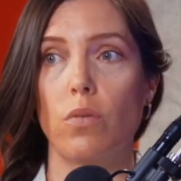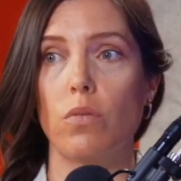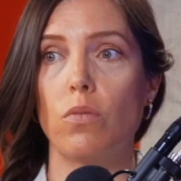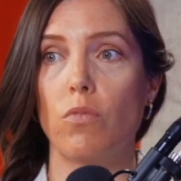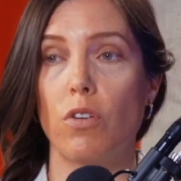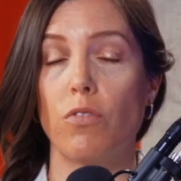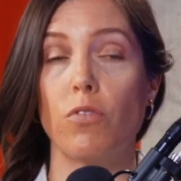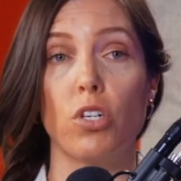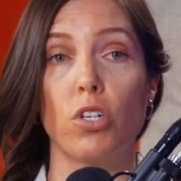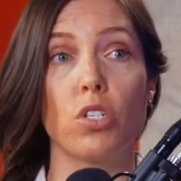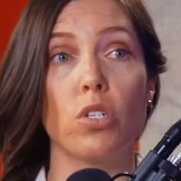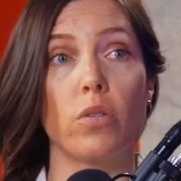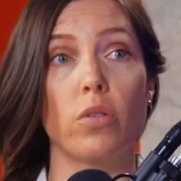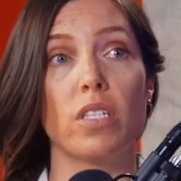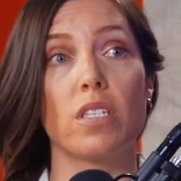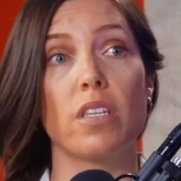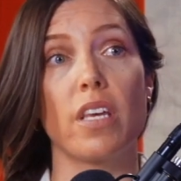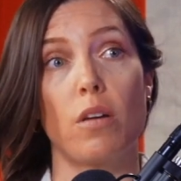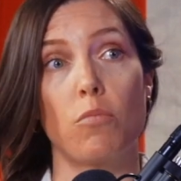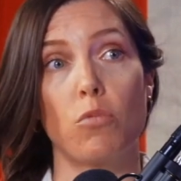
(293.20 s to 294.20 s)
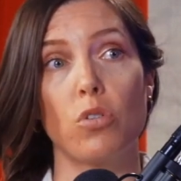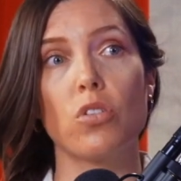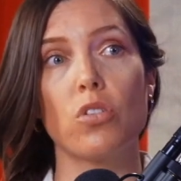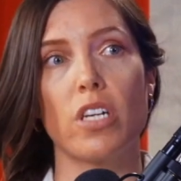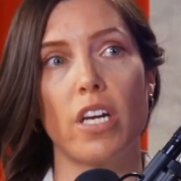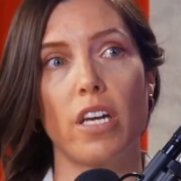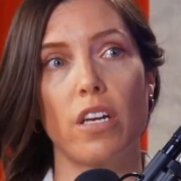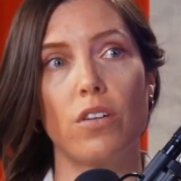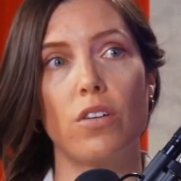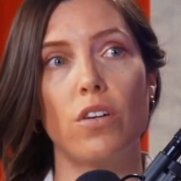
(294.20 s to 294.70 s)
referred to as the Emerald
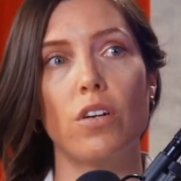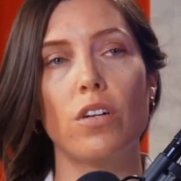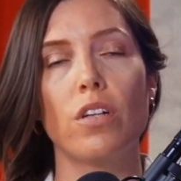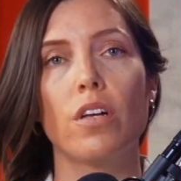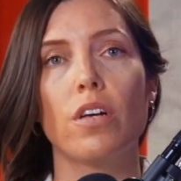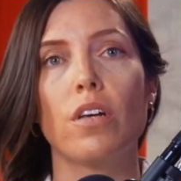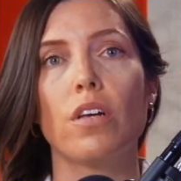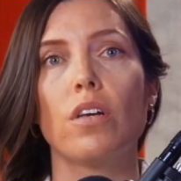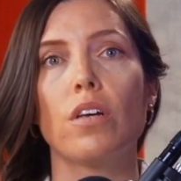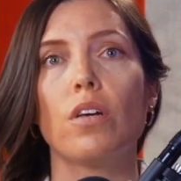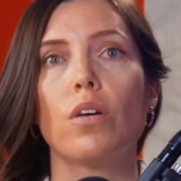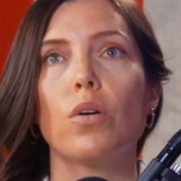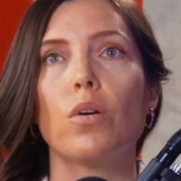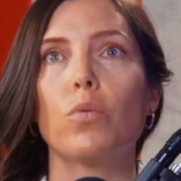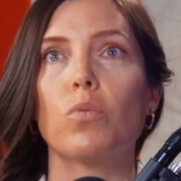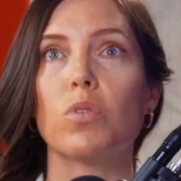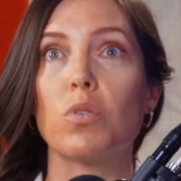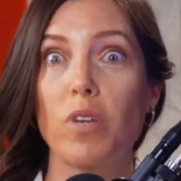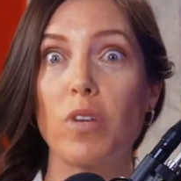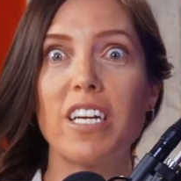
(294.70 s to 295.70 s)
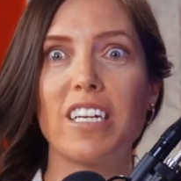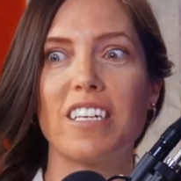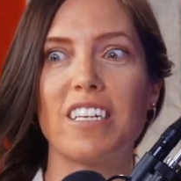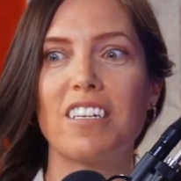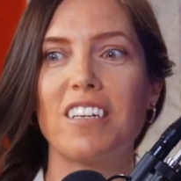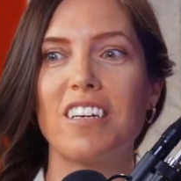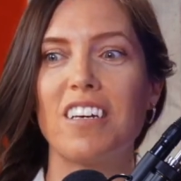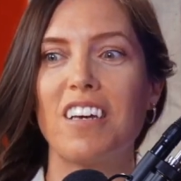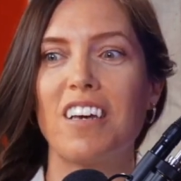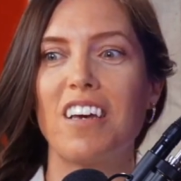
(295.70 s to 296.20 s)
Triangle, was
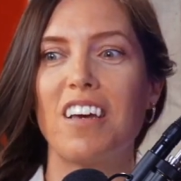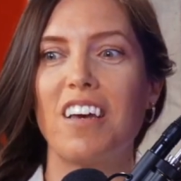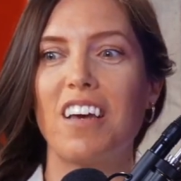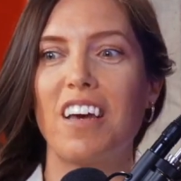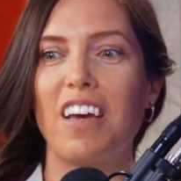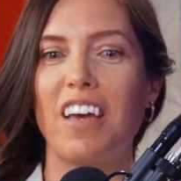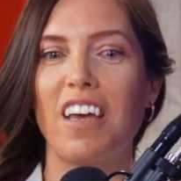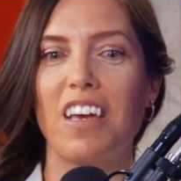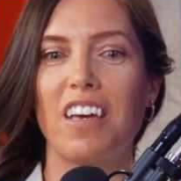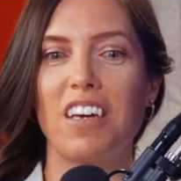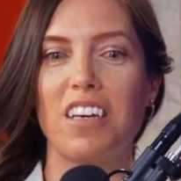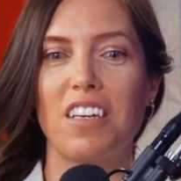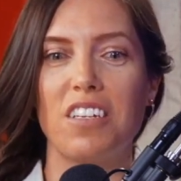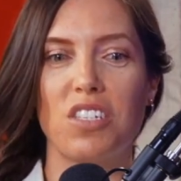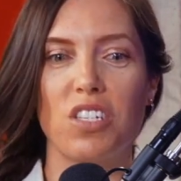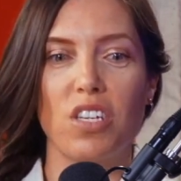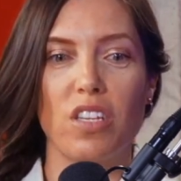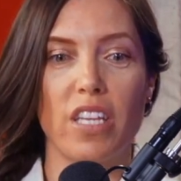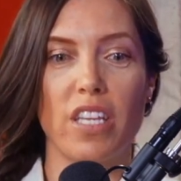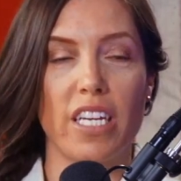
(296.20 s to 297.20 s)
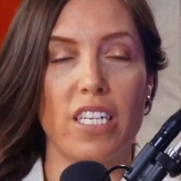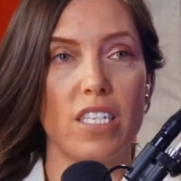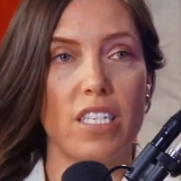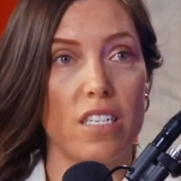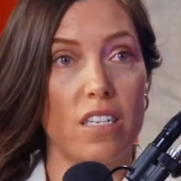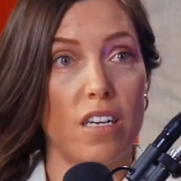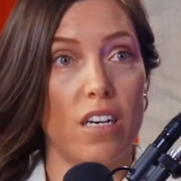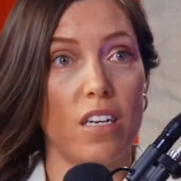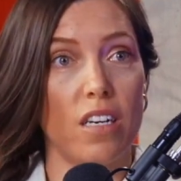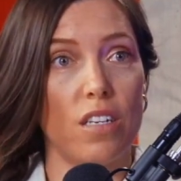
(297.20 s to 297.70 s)
raided. And they did
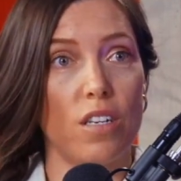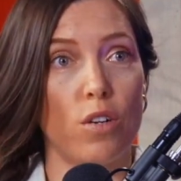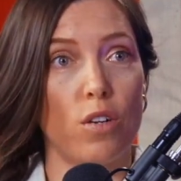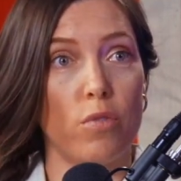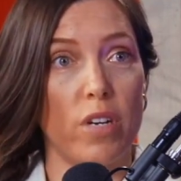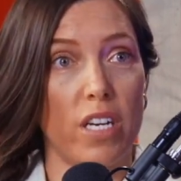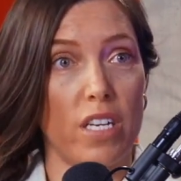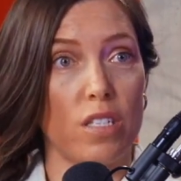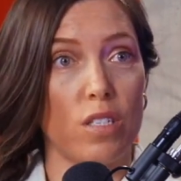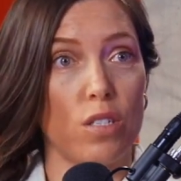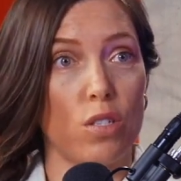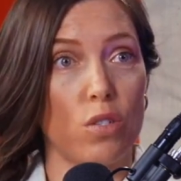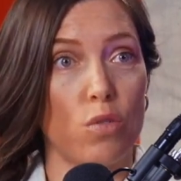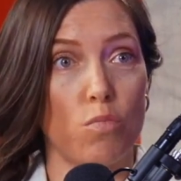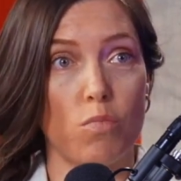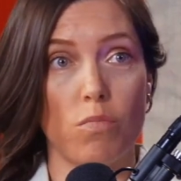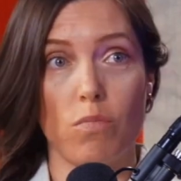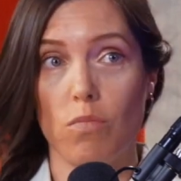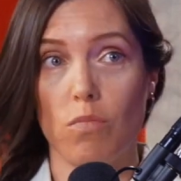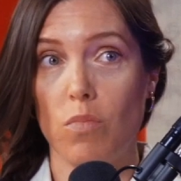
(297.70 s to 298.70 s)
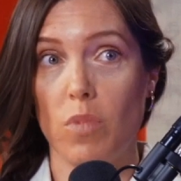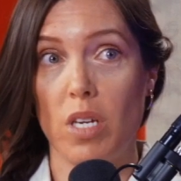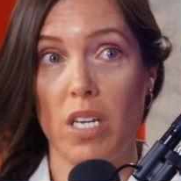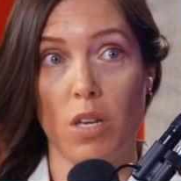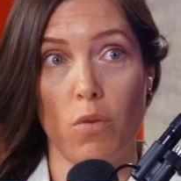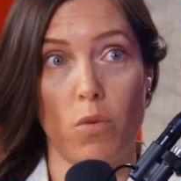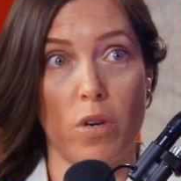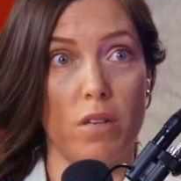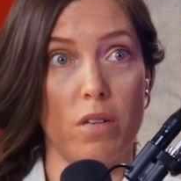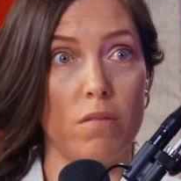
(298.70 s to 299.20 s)
not arrest
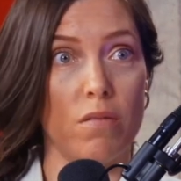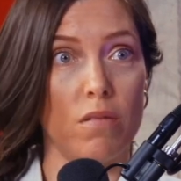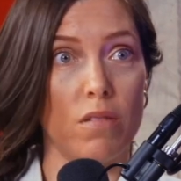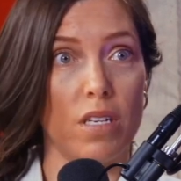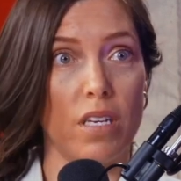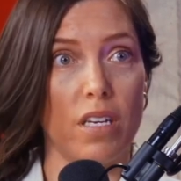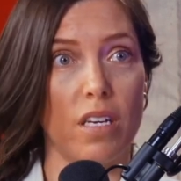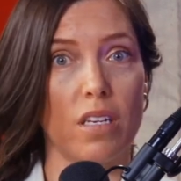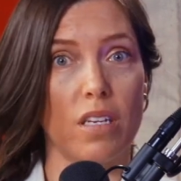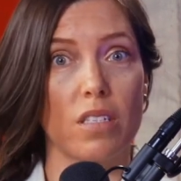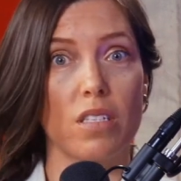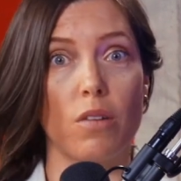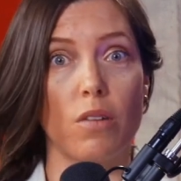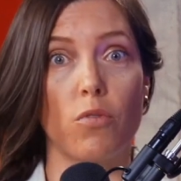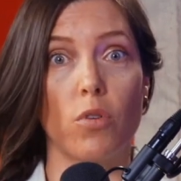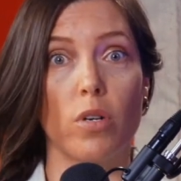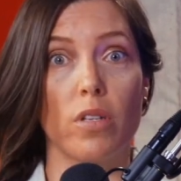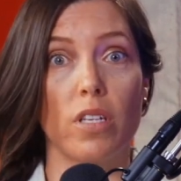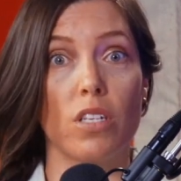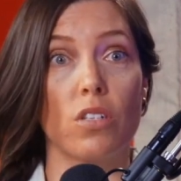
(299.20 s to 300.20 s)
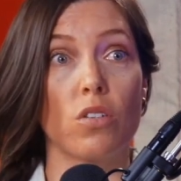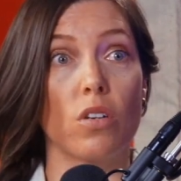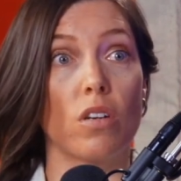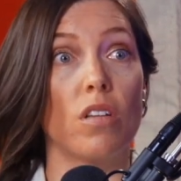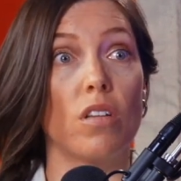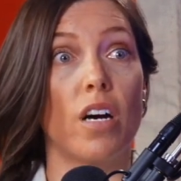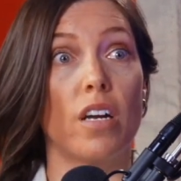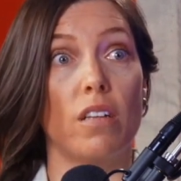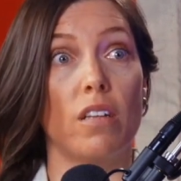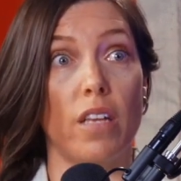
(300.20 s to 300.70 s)
anyone except for they took a
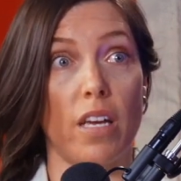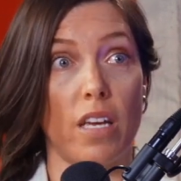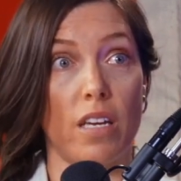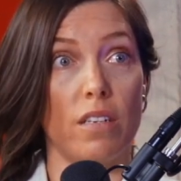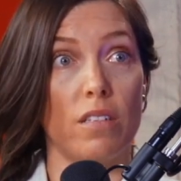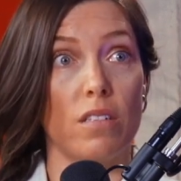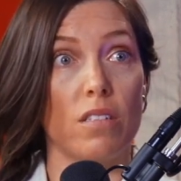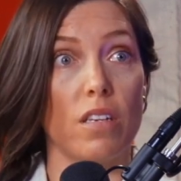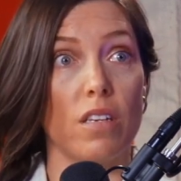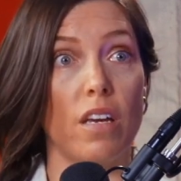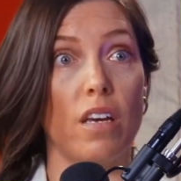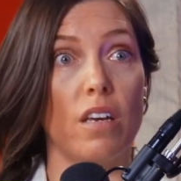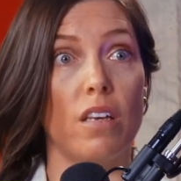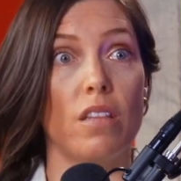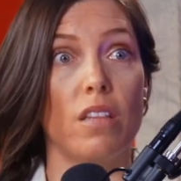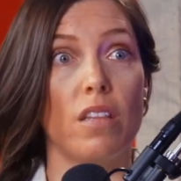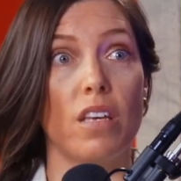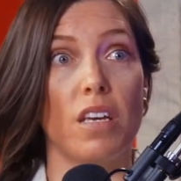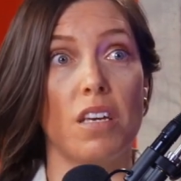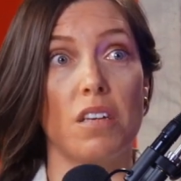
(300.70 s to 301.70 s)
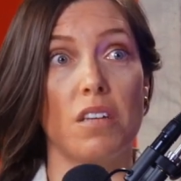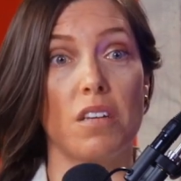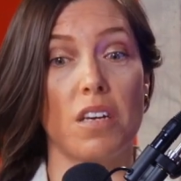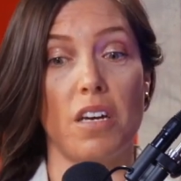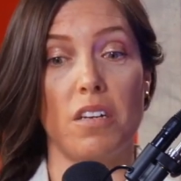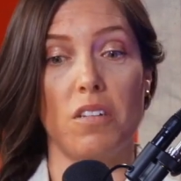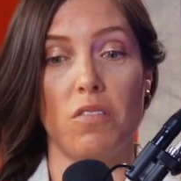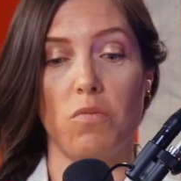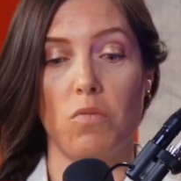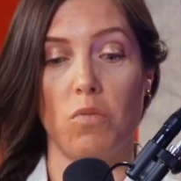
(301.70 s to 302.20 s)
lot of land and they
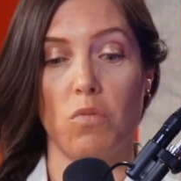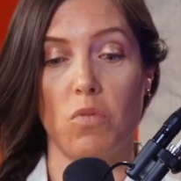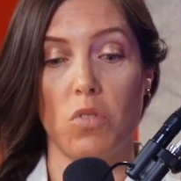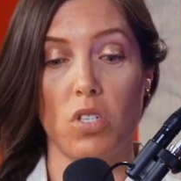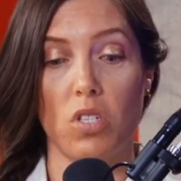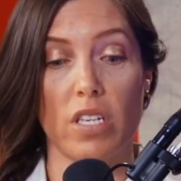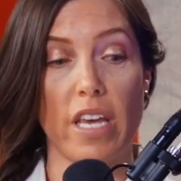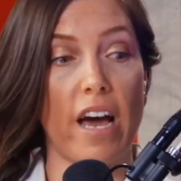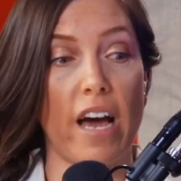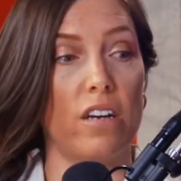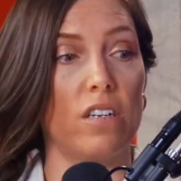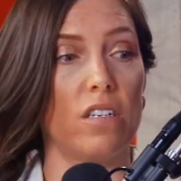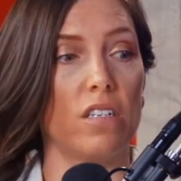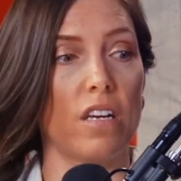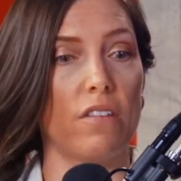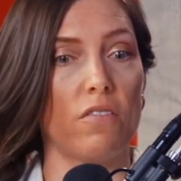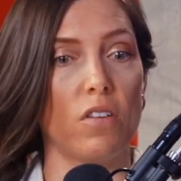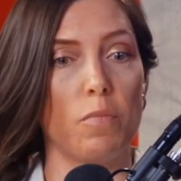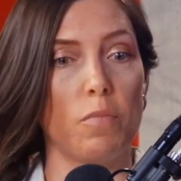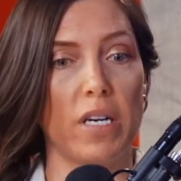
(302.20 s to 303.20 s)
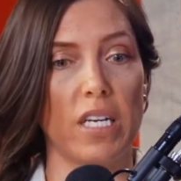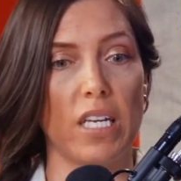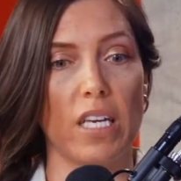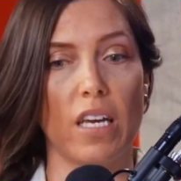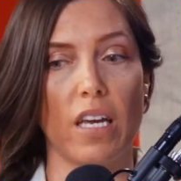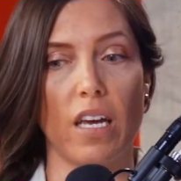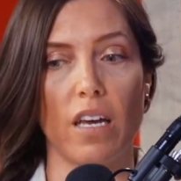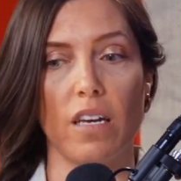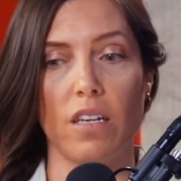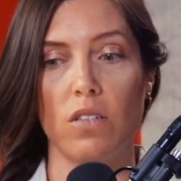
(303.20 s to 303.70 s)
kind of scattered
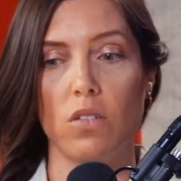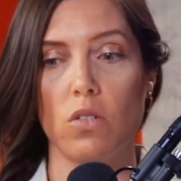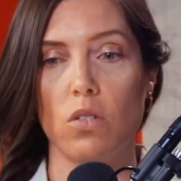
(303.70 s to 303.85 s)
everybody. And